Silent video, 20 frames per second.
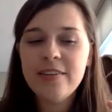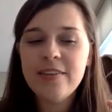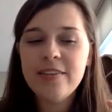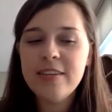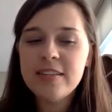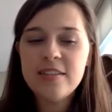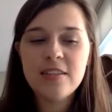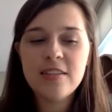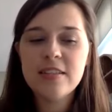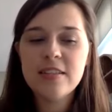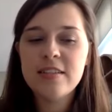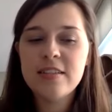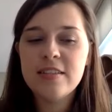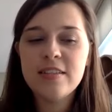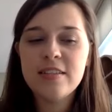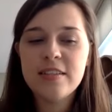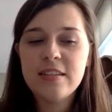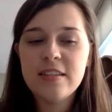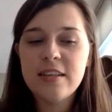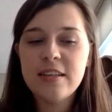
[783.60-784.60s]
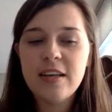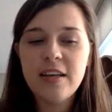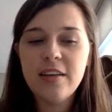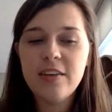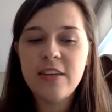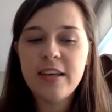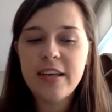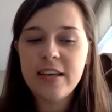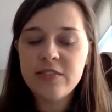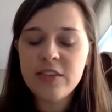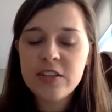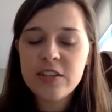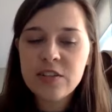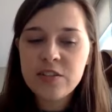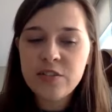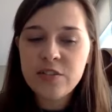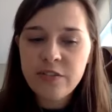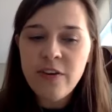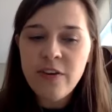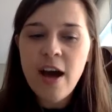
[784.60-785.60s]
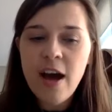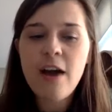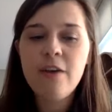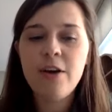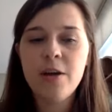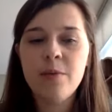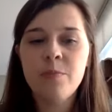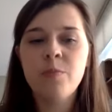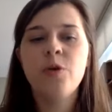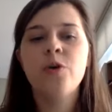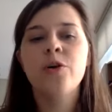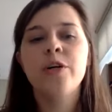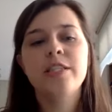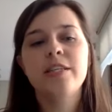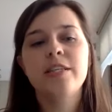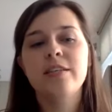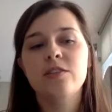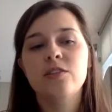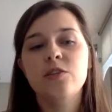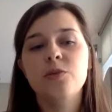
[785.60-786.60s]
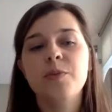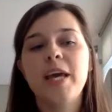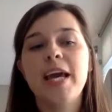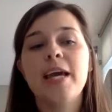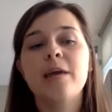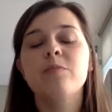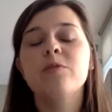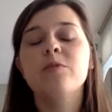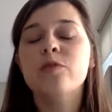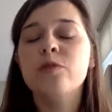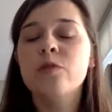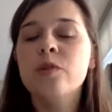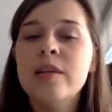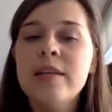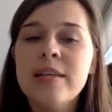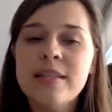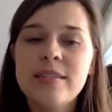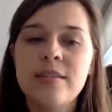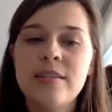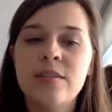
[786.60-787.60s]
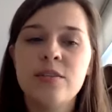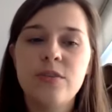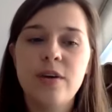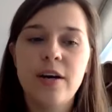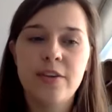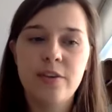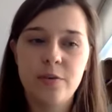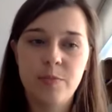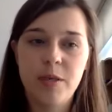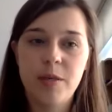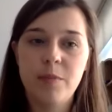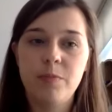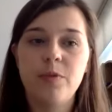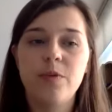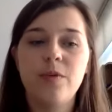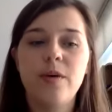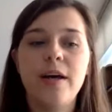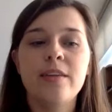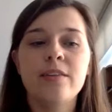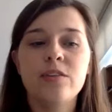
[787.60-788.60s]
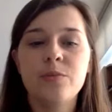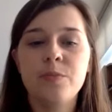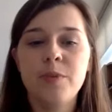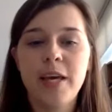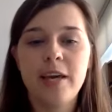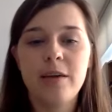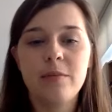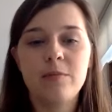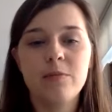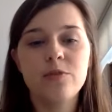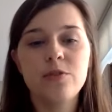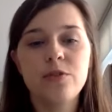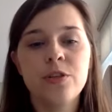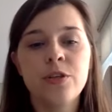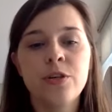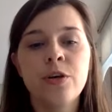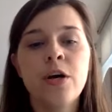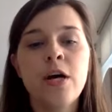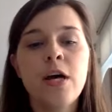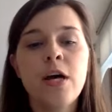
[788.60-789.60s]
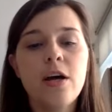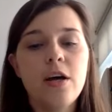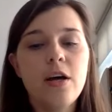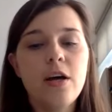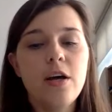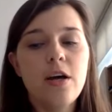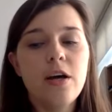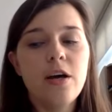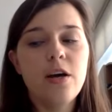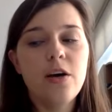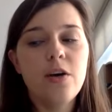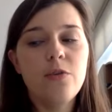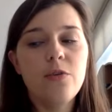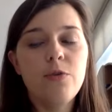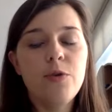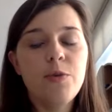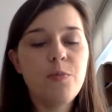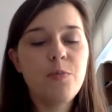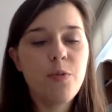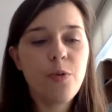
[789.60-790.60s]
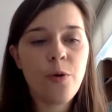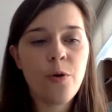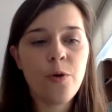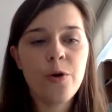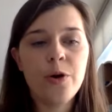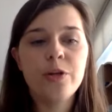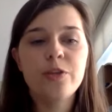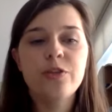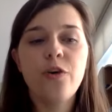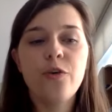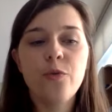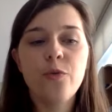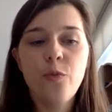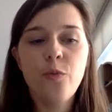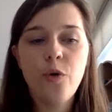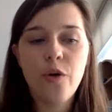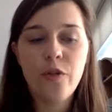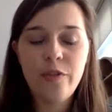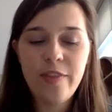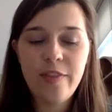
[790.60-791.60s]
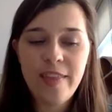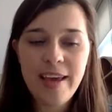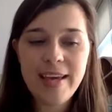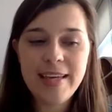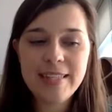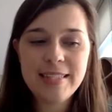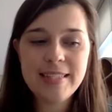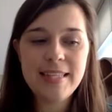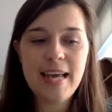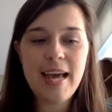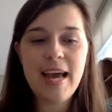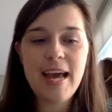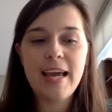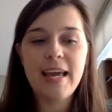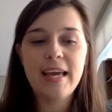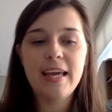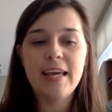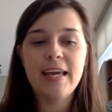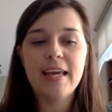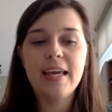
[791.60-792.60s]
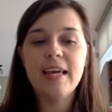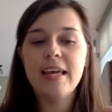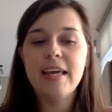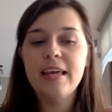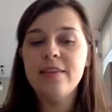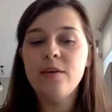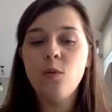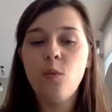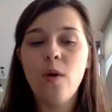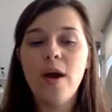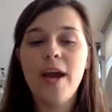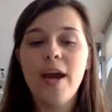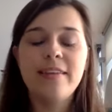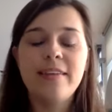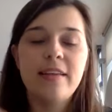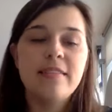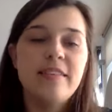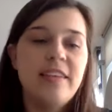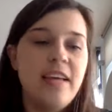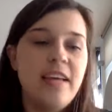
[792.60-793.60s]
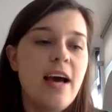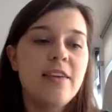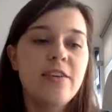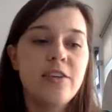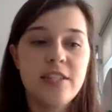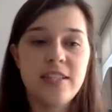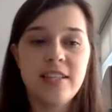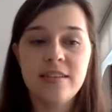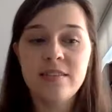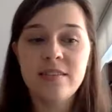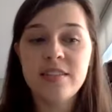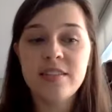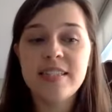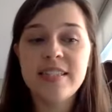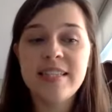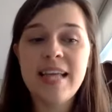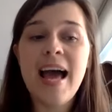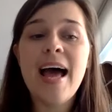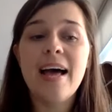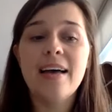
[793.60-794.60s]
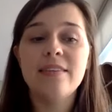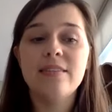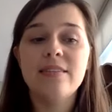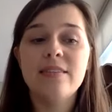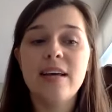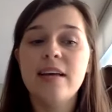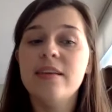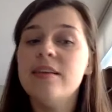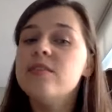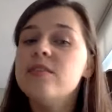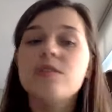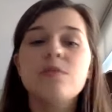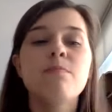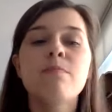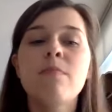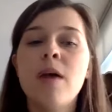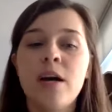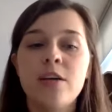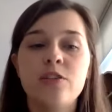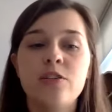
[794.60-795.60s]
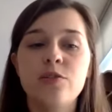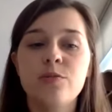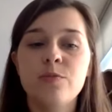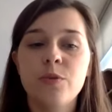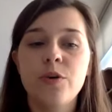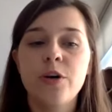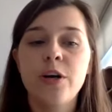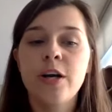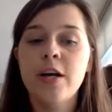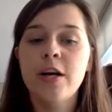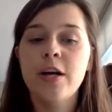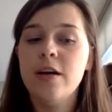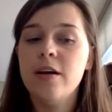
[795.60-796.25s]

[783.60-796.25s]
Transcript: this is very important, to be able to listen to other people and to be able to report on what they say in a way that the others understand. And it's much more